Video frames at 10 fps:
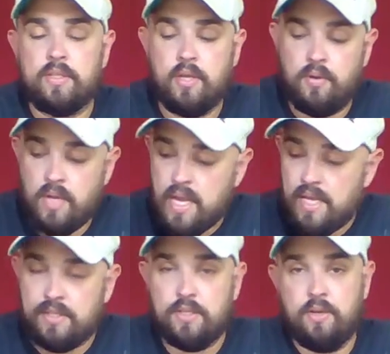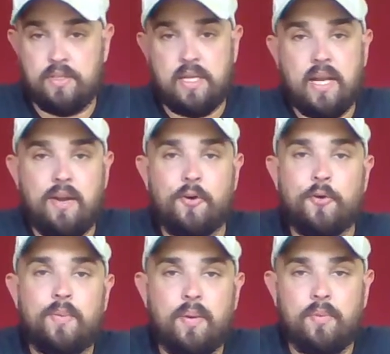So as soon as I got
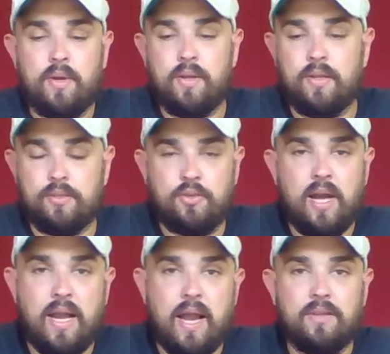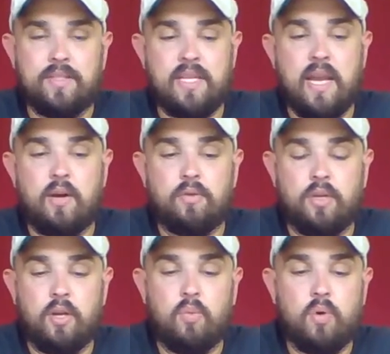home, I wanted to try it out and see how
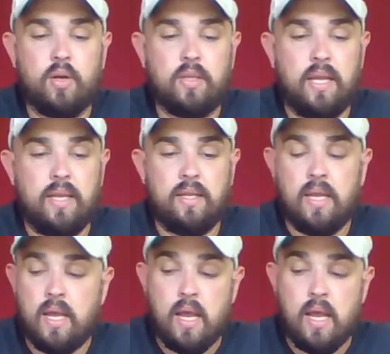good it worked, and